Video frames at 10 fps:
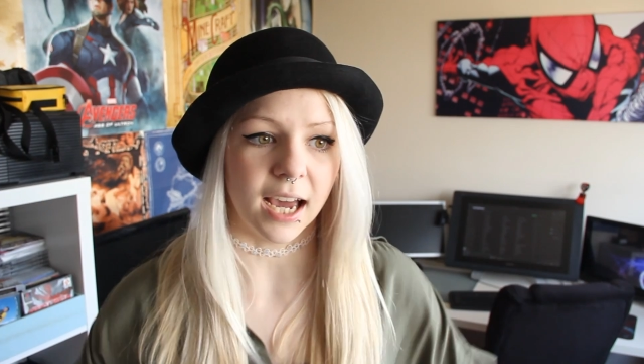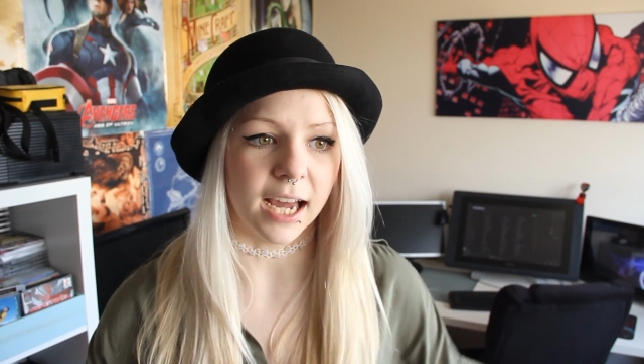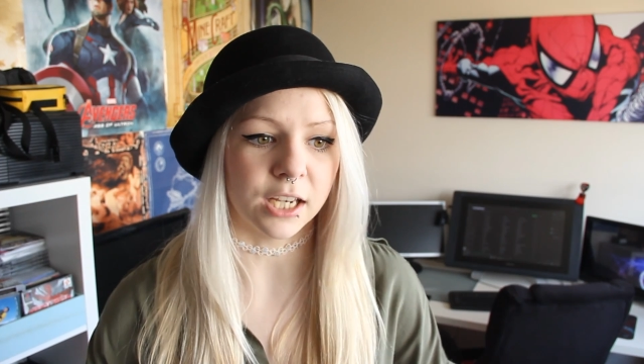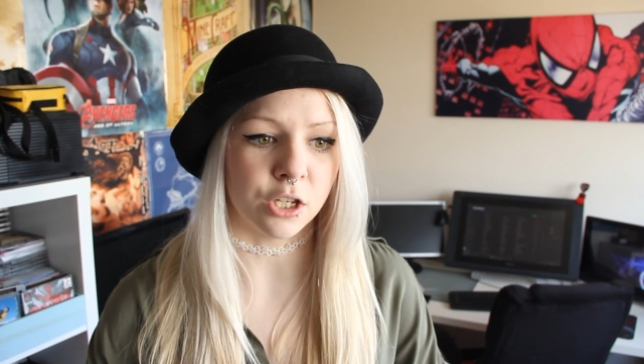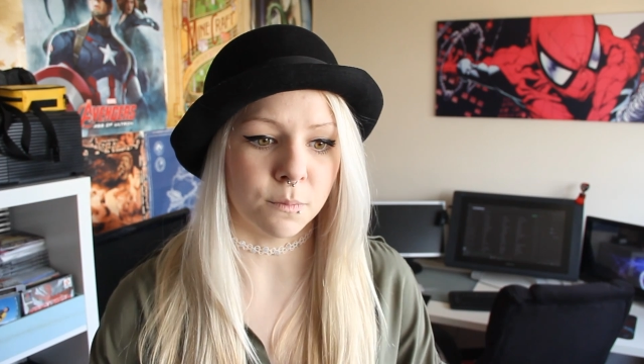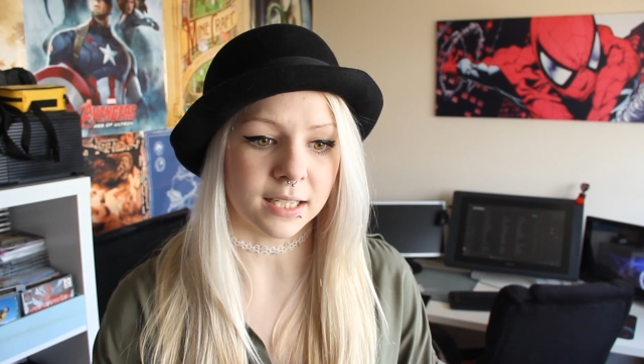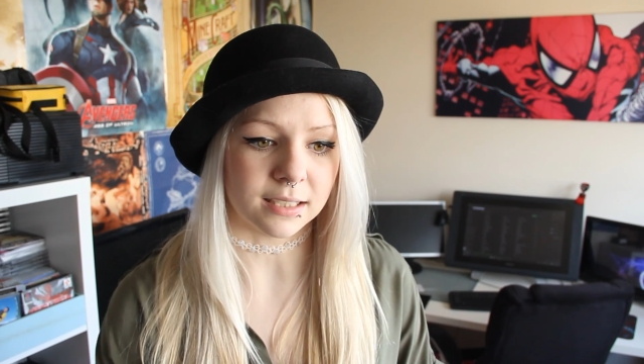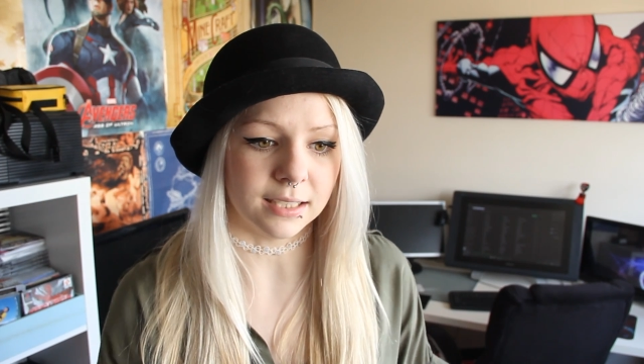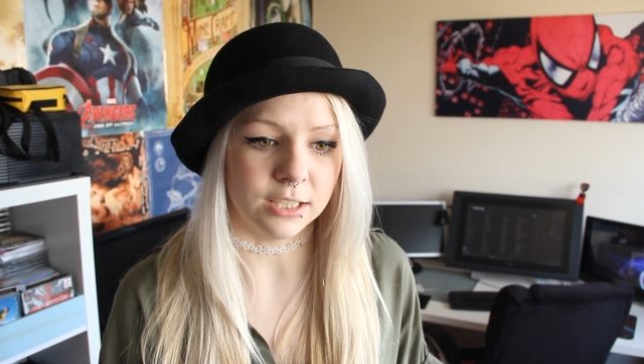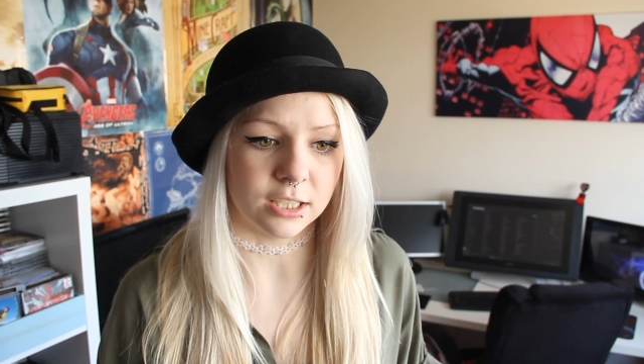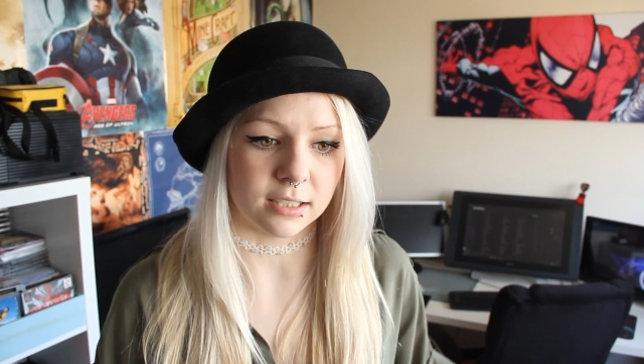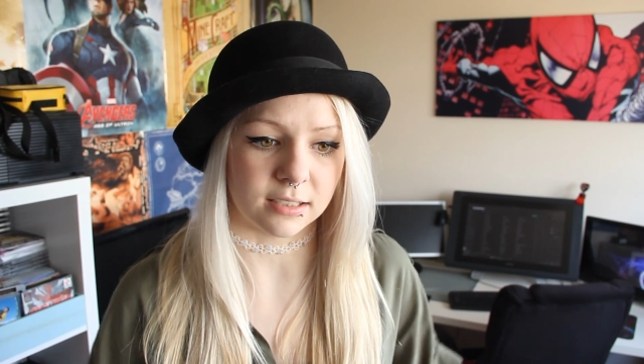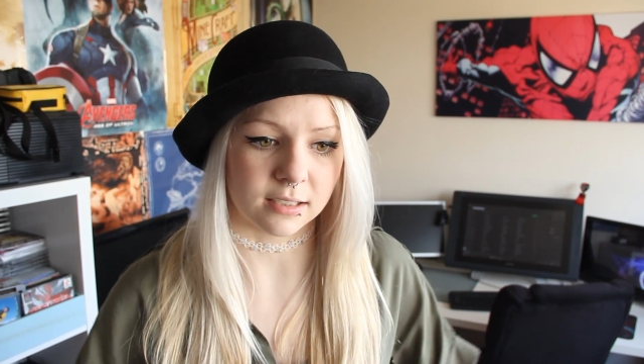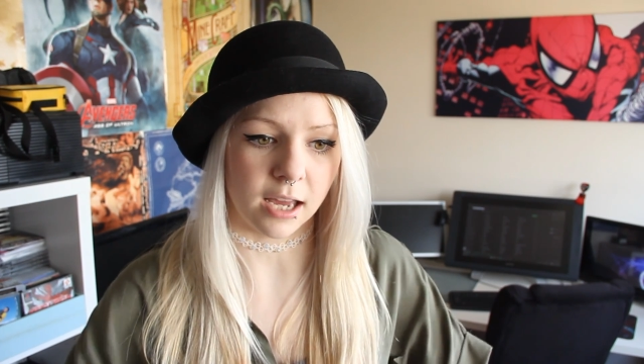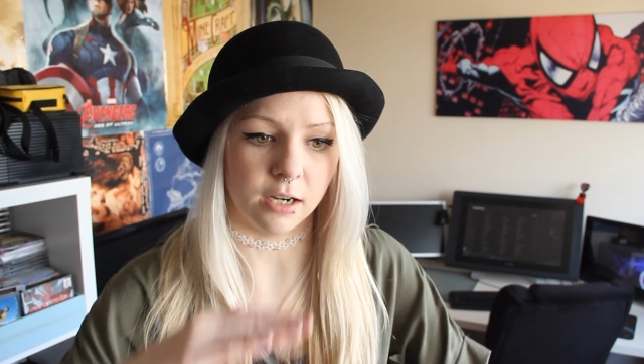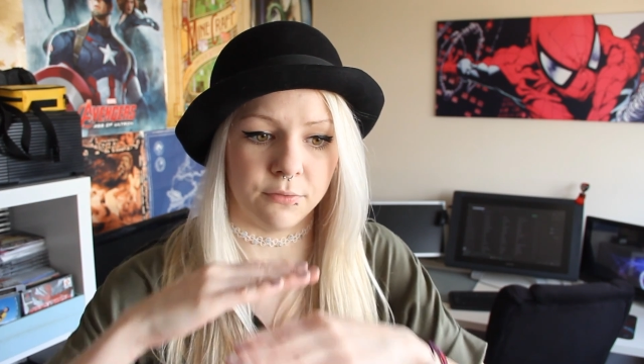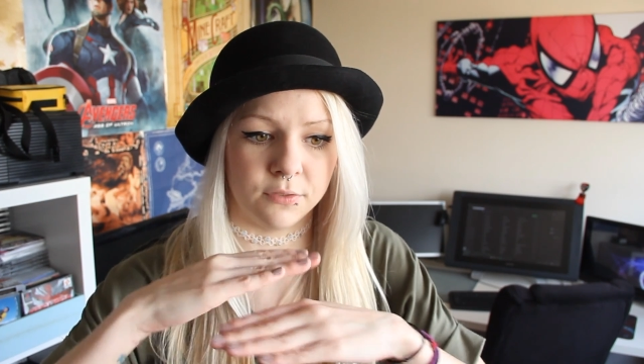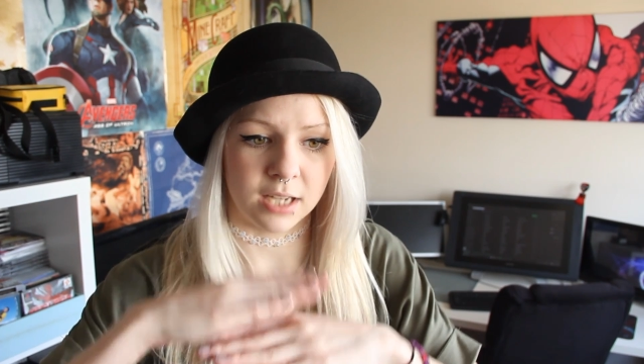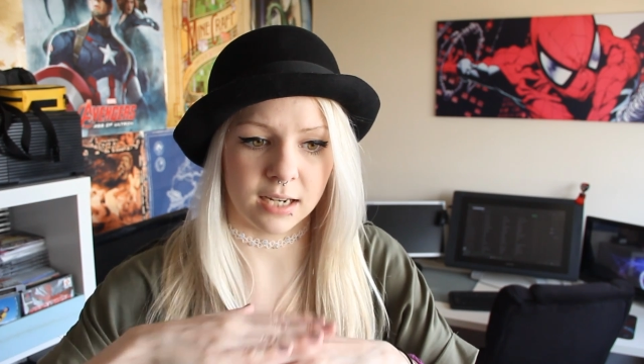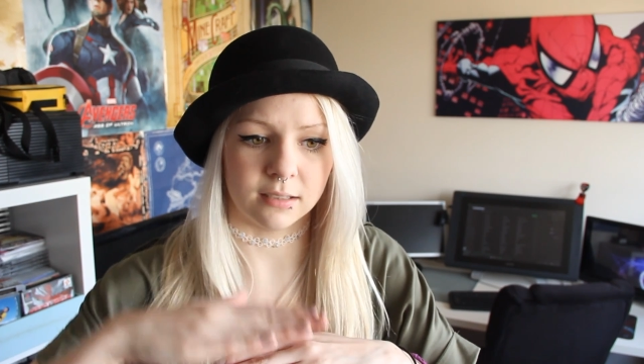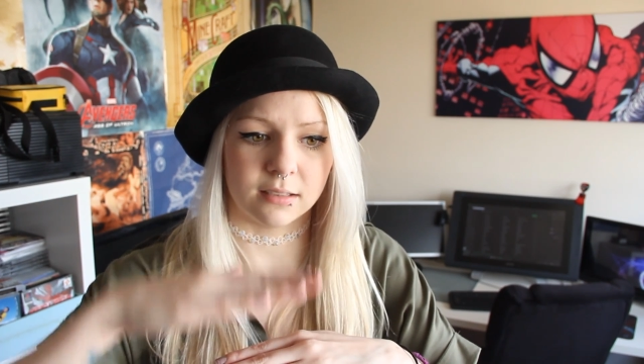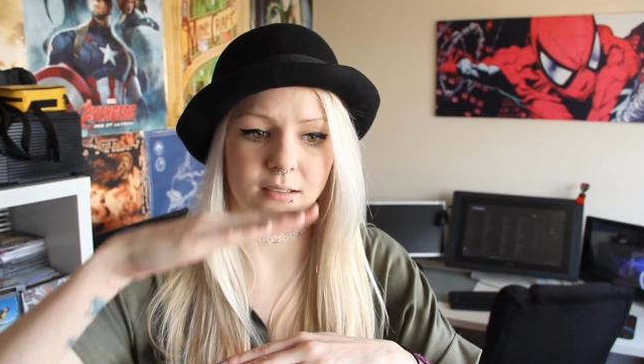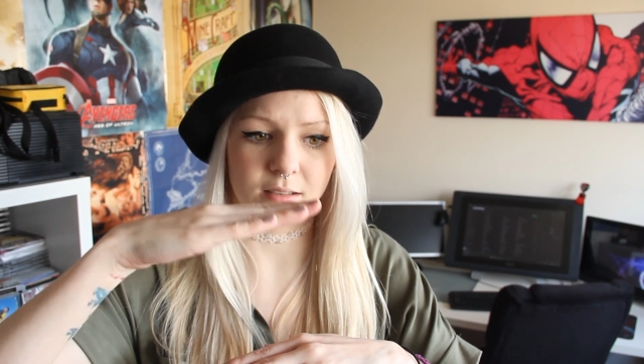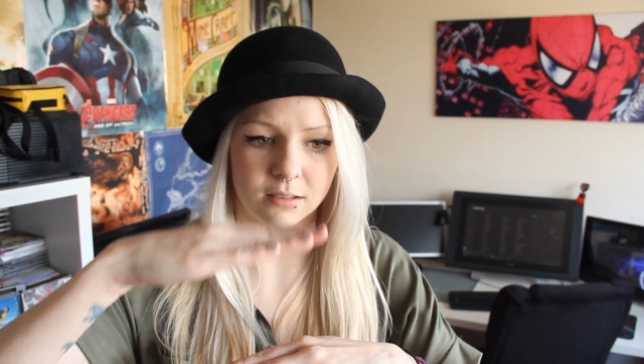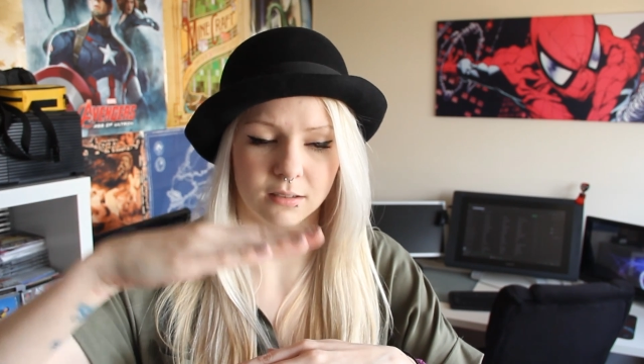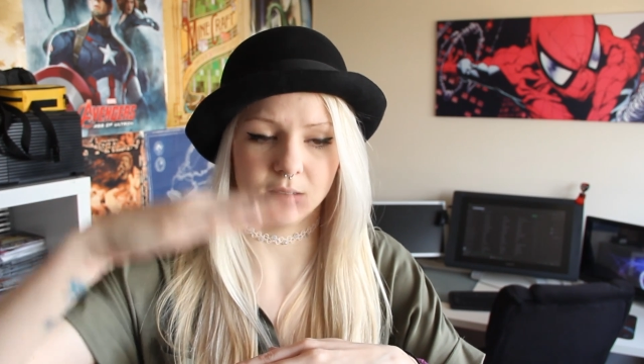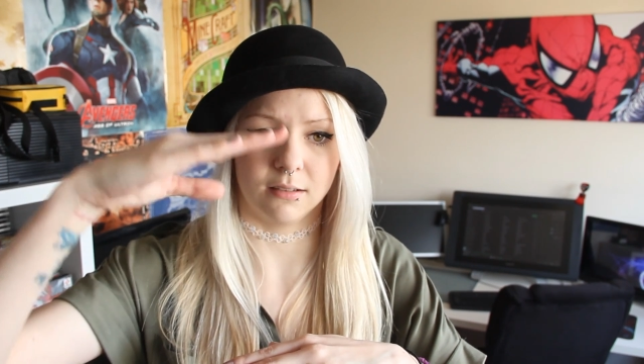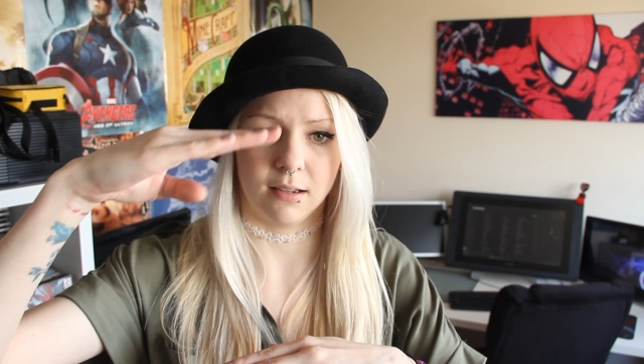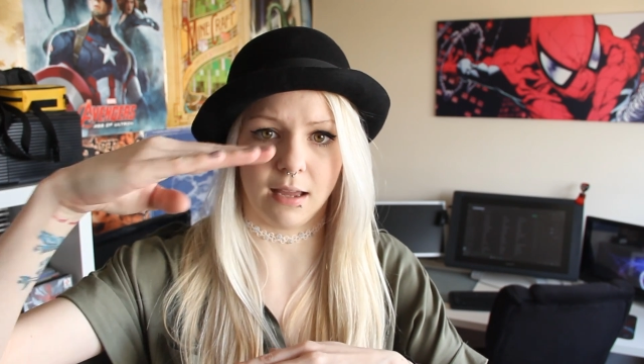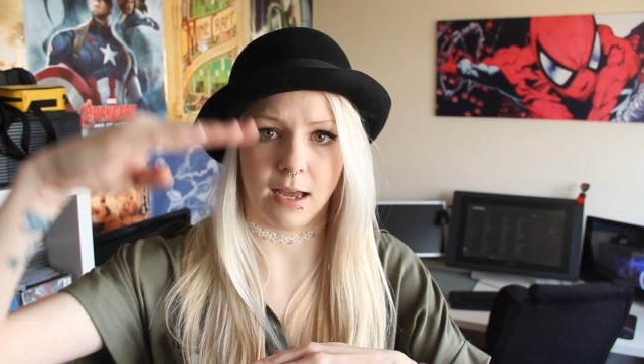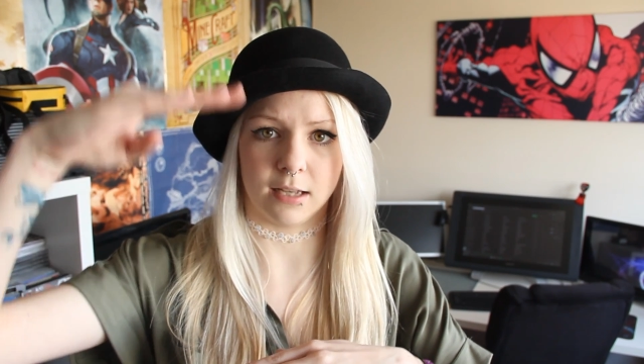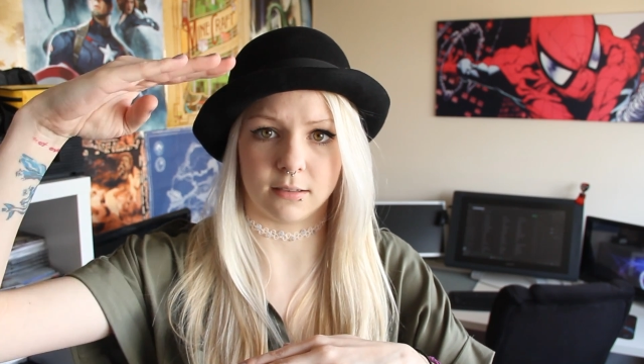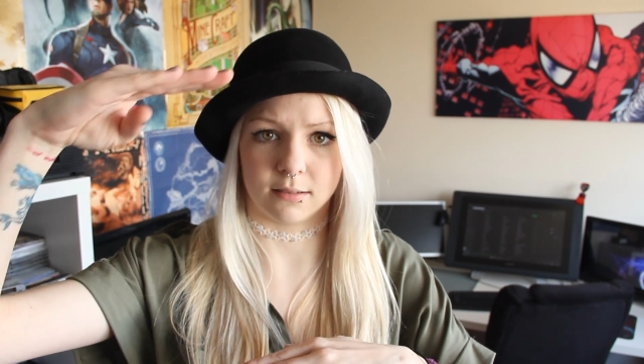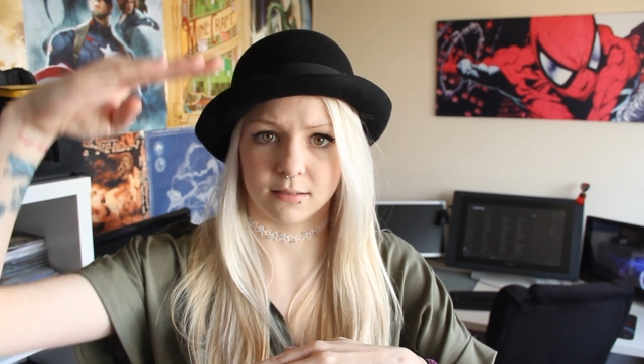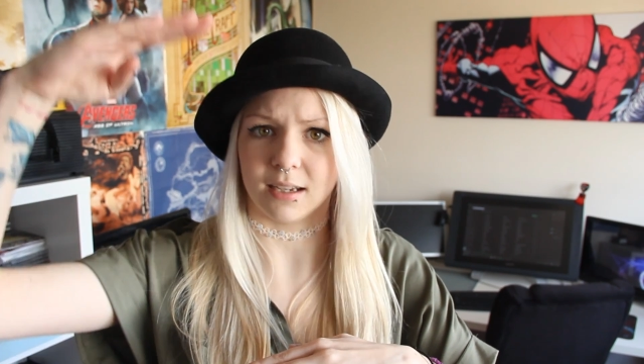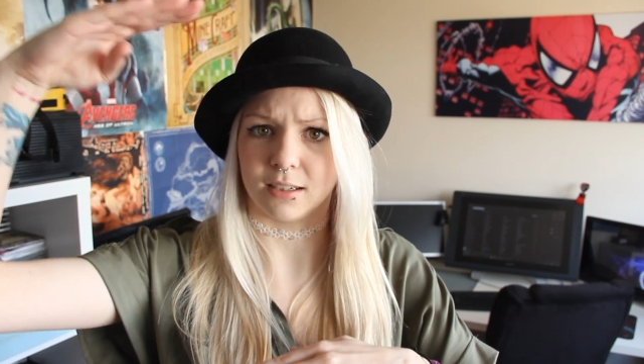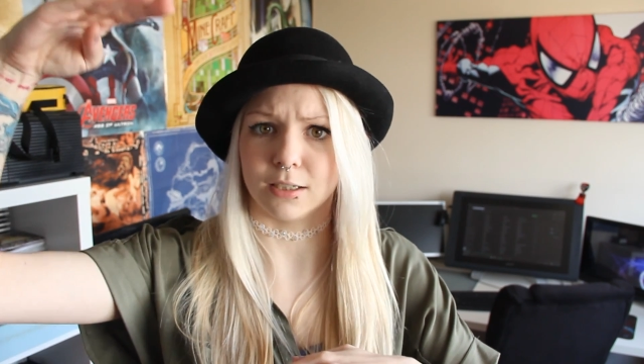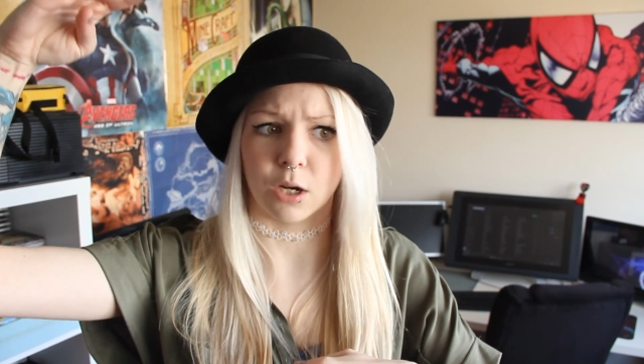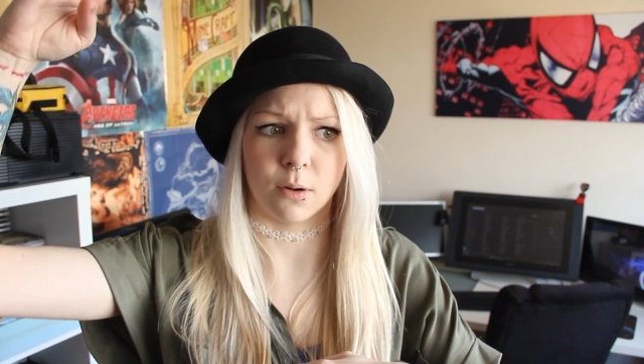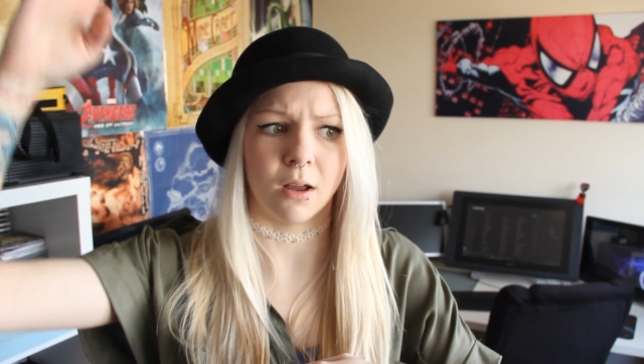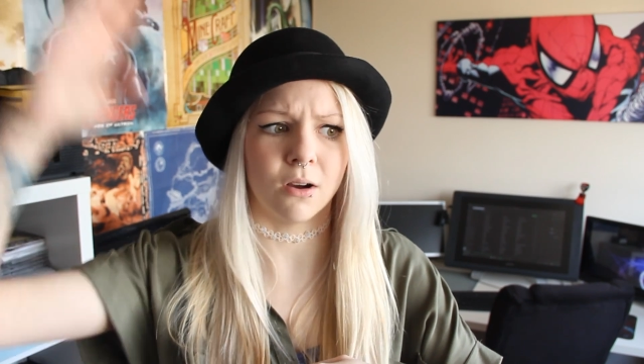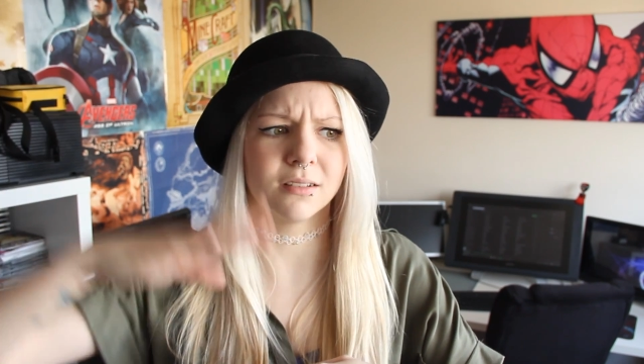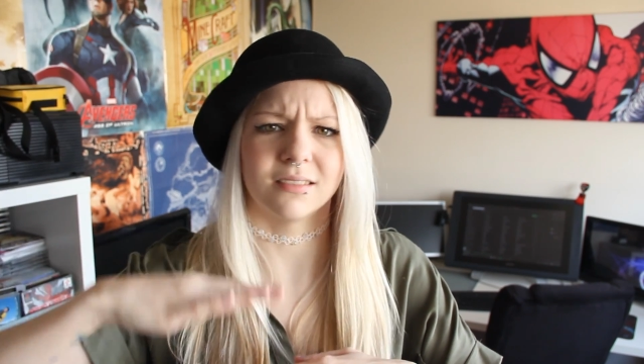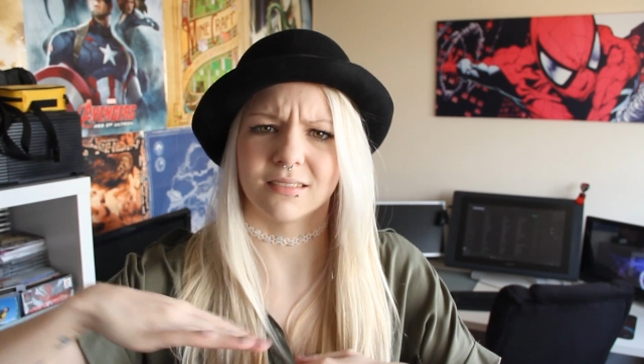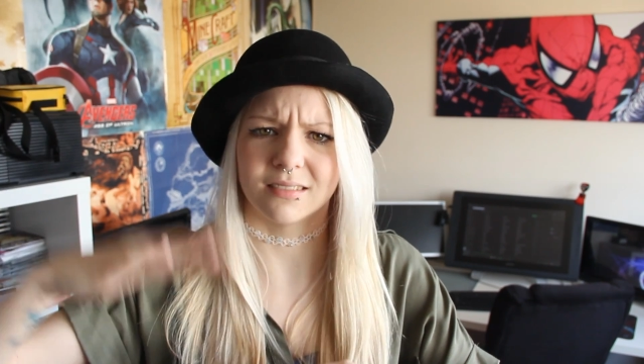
and you basically just kind of tense as you go along.